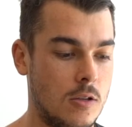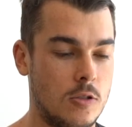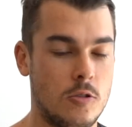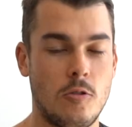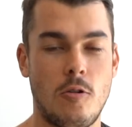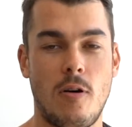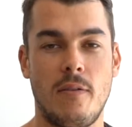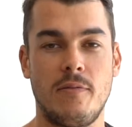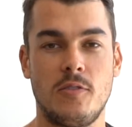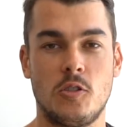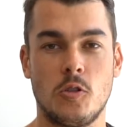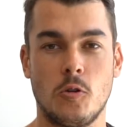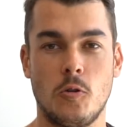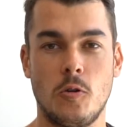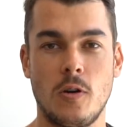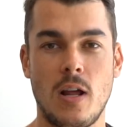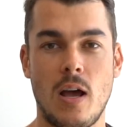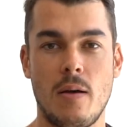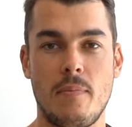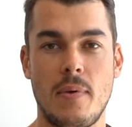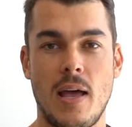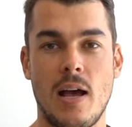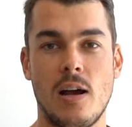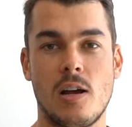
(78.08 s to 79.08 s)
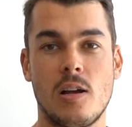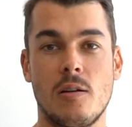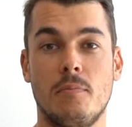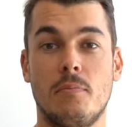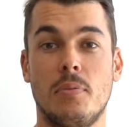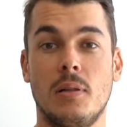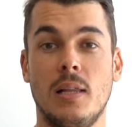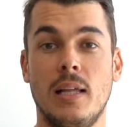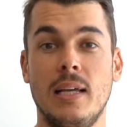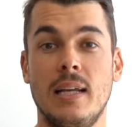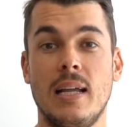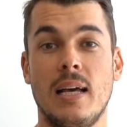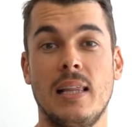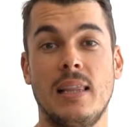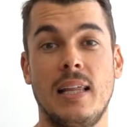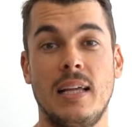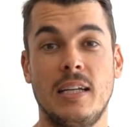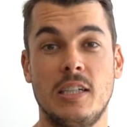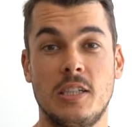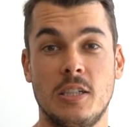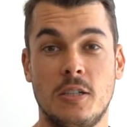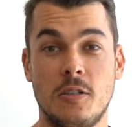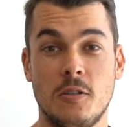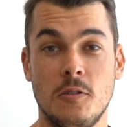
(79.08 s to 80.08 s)
So I've drawn up our complete
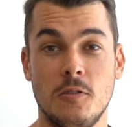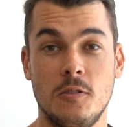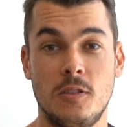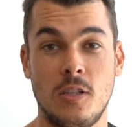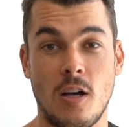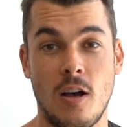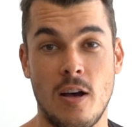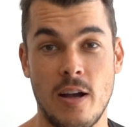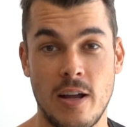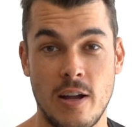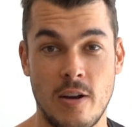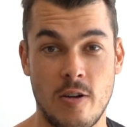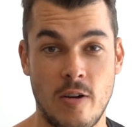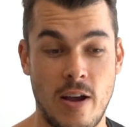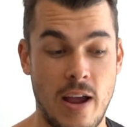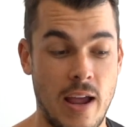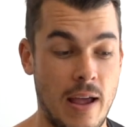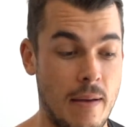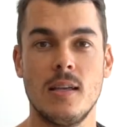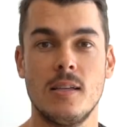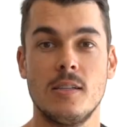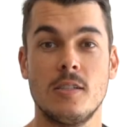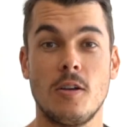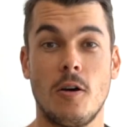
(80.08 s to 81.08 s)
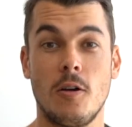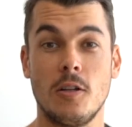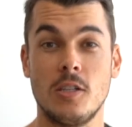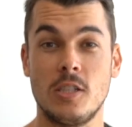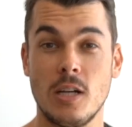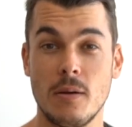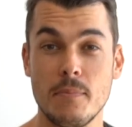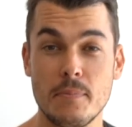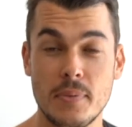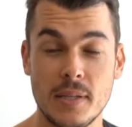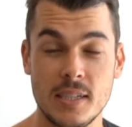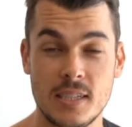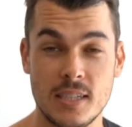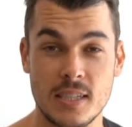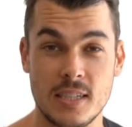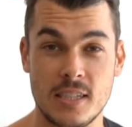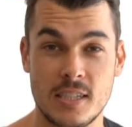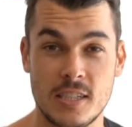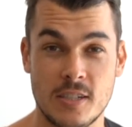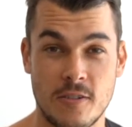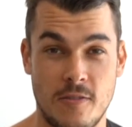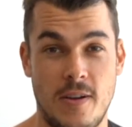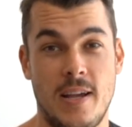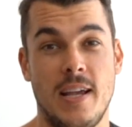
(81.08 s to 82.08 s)
electrical diagram. So I'll jump into the
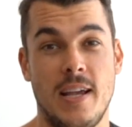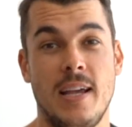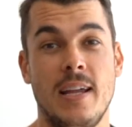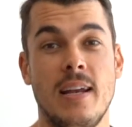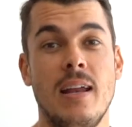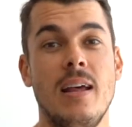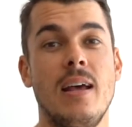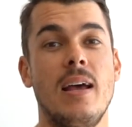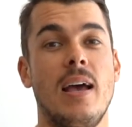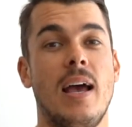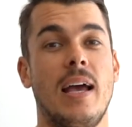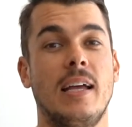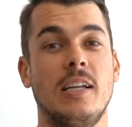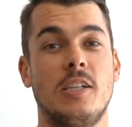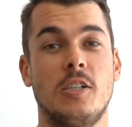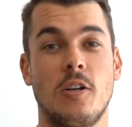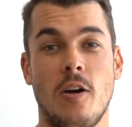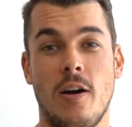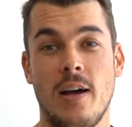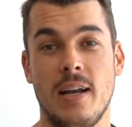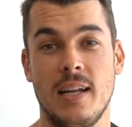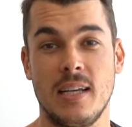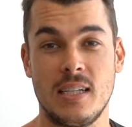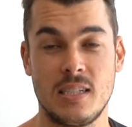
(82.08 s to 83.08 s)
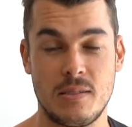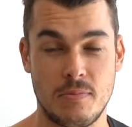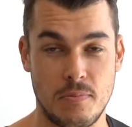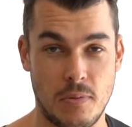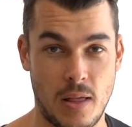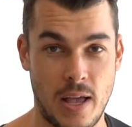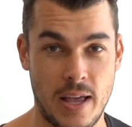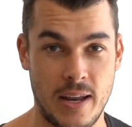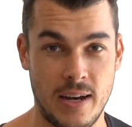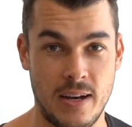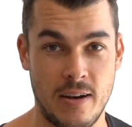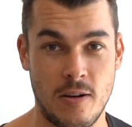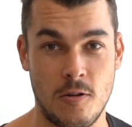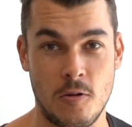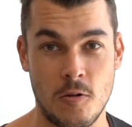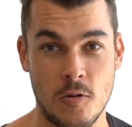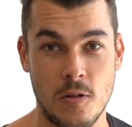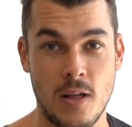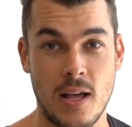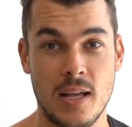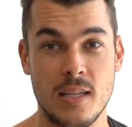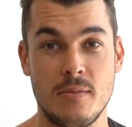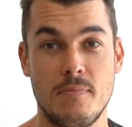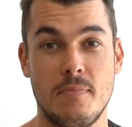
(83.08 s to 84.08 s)
screen and try and explain it all
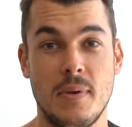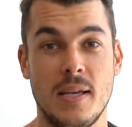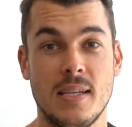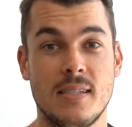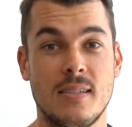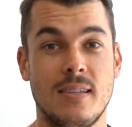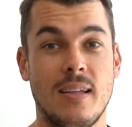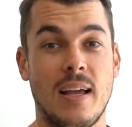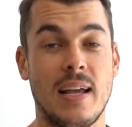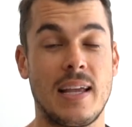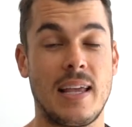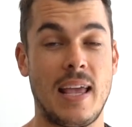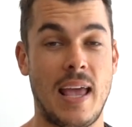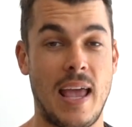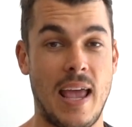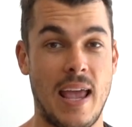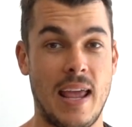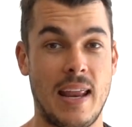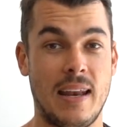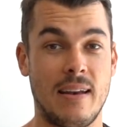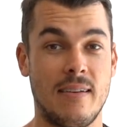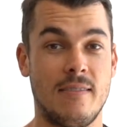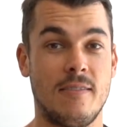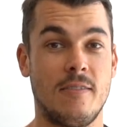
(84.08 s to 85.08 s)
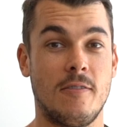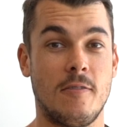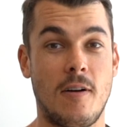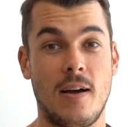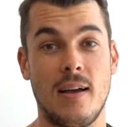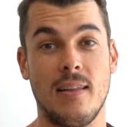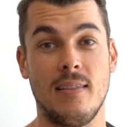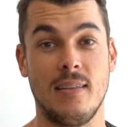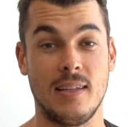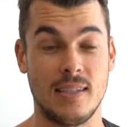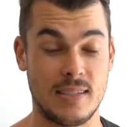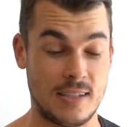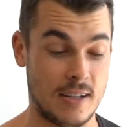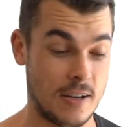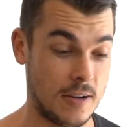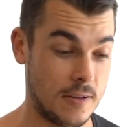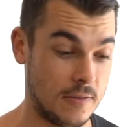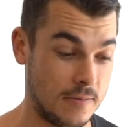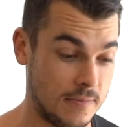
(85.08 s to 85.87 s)
as best I can. Right, let's go.